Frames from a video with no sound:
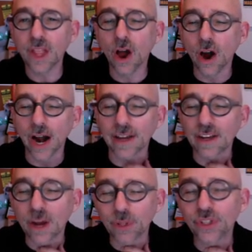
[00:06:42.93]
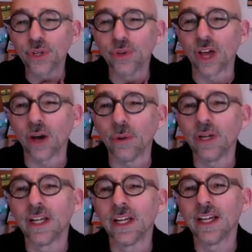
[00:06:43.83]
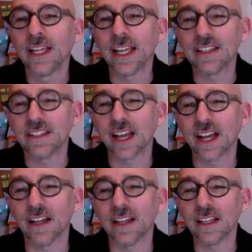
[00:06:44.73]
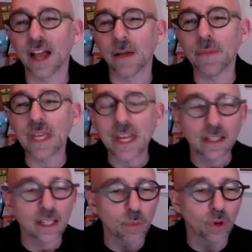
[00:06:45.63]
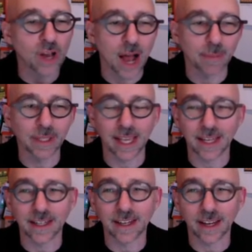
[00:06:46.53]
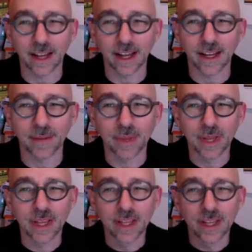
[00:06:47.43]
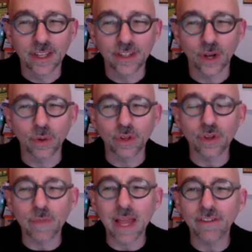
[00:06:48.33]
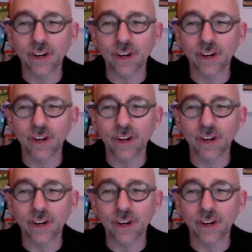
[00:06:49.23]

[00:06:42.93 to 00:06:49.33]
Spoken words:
All right, number 2 though gets immediately more complicated. So you may have